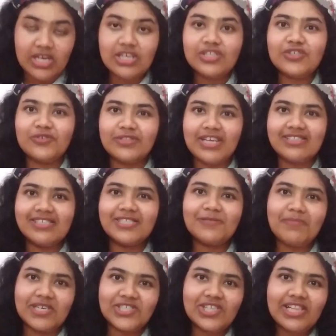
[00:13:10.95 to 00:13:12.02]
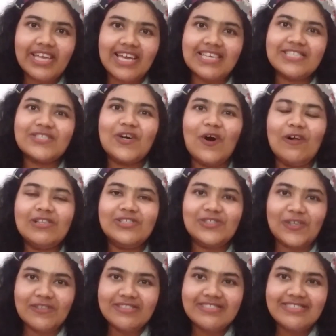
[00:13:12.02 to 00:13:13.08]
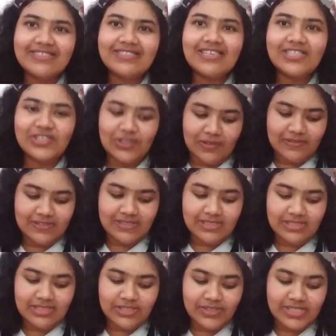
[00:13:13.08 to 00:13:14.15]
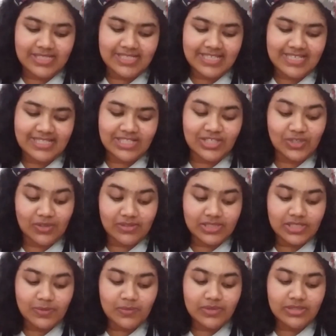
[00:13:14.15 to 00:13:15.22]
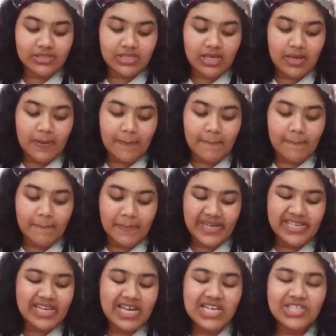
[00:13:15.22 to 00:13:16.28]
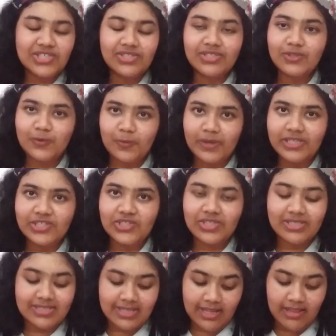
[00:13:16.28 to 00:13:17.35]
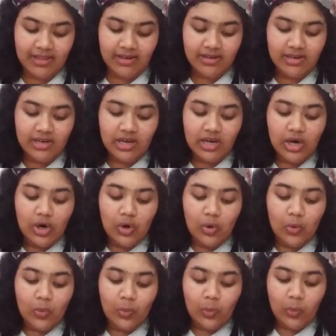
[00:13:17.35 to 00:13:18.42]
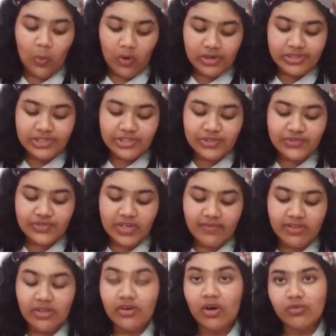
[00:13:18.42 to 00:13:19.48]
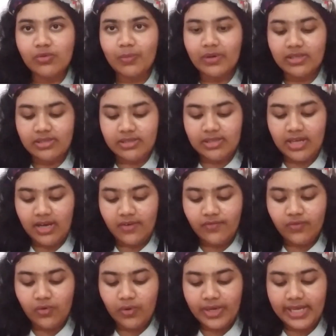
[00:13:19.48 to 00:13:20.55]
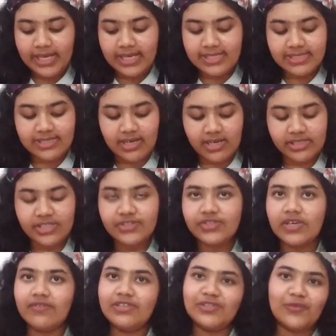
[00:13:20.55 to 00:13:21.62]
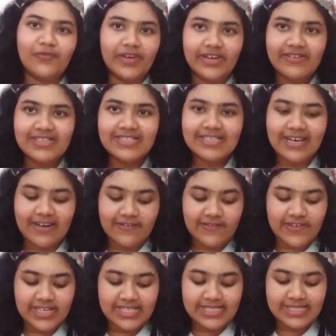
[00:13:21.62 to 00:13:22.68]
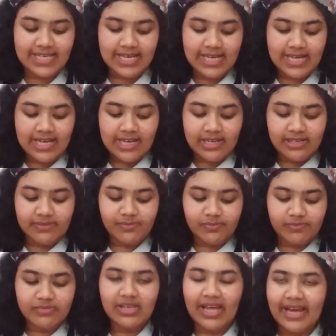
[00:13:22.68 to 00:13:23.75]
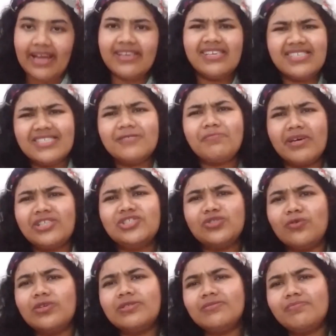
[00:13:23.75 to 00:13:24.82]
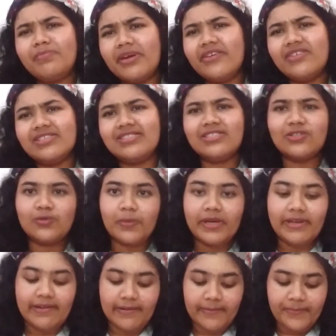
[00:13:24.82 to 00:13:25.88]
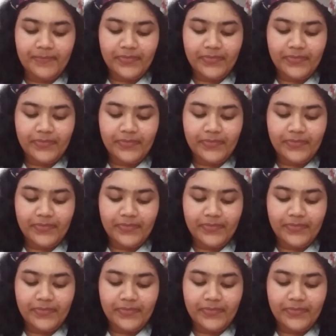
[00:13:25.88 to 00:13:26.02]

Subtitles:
So that is special case called Johnson and Johnson. So it says Johnson was a mid-aged Swedish sailor who wanted to travel around the world. Therefore, he started traveling to various countries and he spent short periods in Sweden.